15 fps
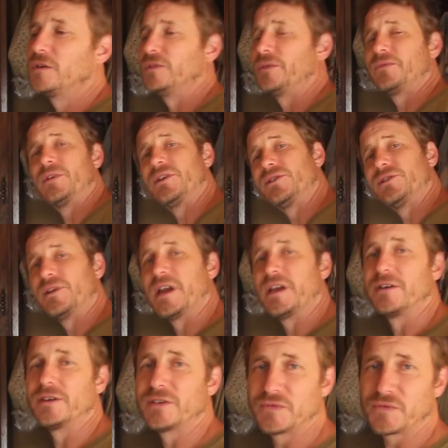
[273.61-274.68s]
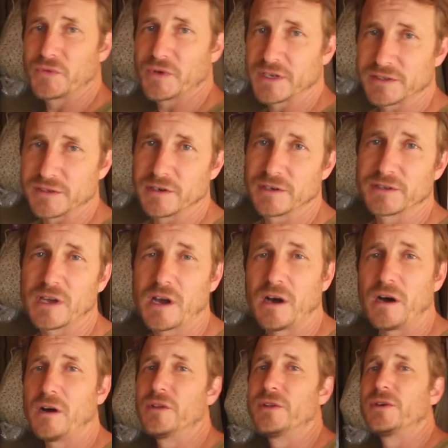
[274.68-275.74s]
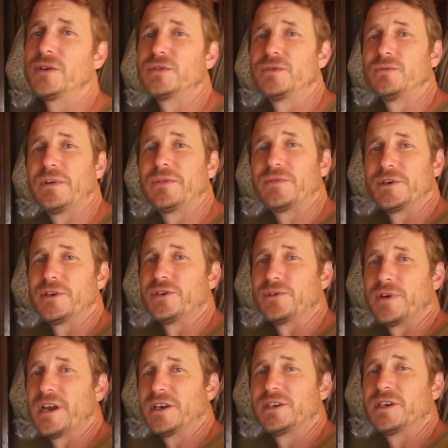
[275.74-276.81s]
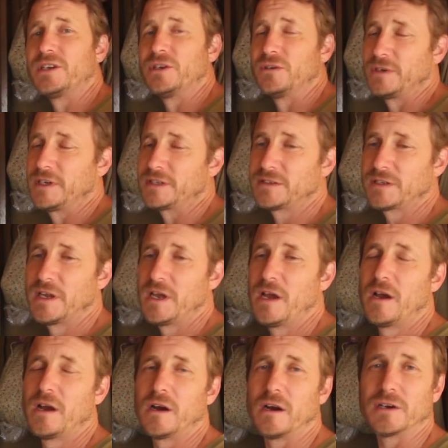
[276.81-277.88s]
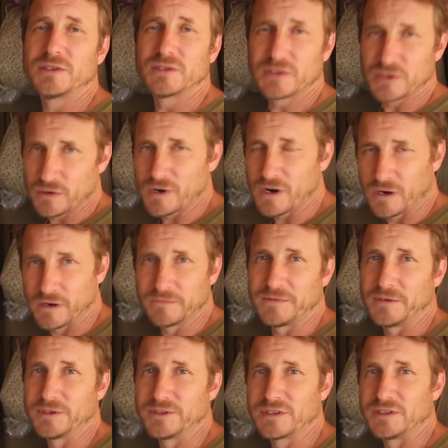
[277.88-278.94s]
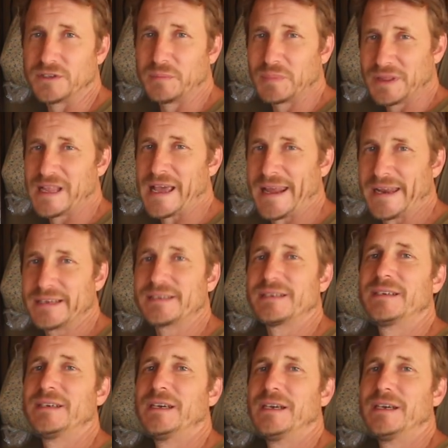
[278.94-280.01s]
refrigerators, freezers, all those refrigeration units are so harmful to the planet.